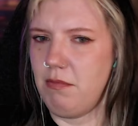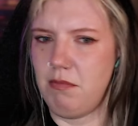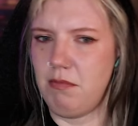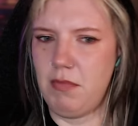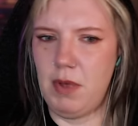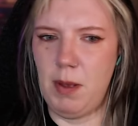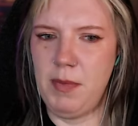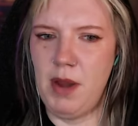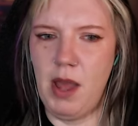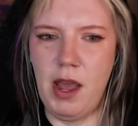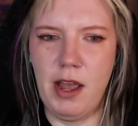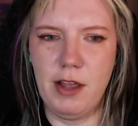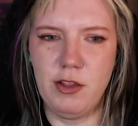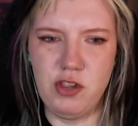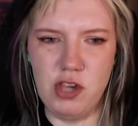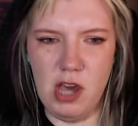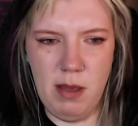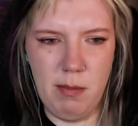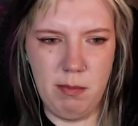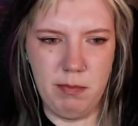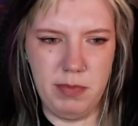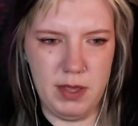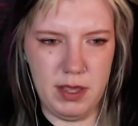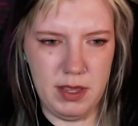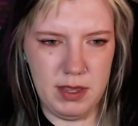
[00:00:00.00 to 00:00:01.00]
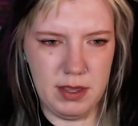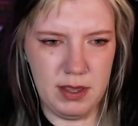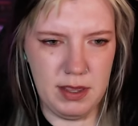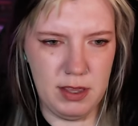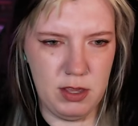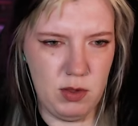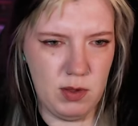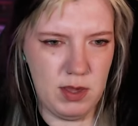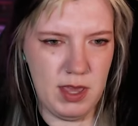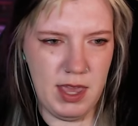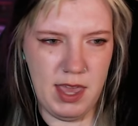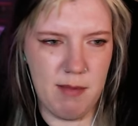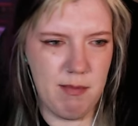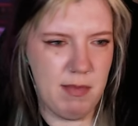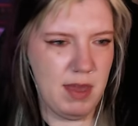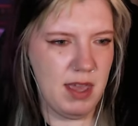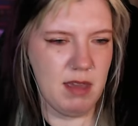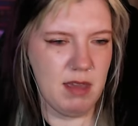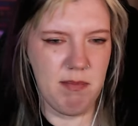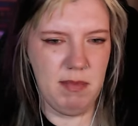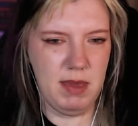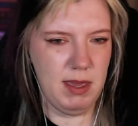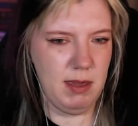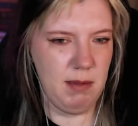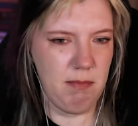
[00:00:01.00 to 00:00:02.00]
I'm not jumping. You can't
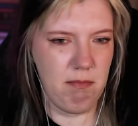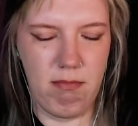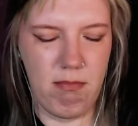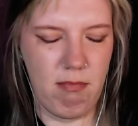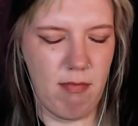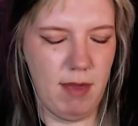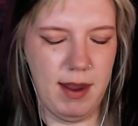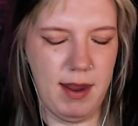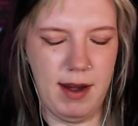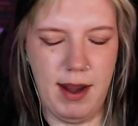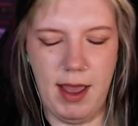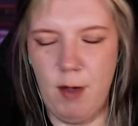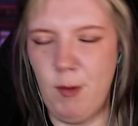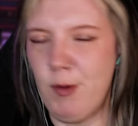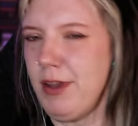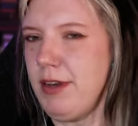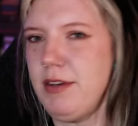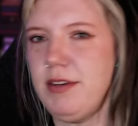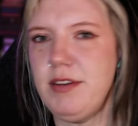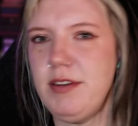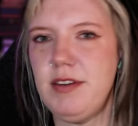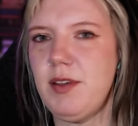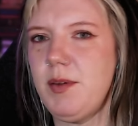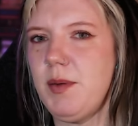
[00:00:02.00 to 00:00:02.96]
make me. And I wouldn't do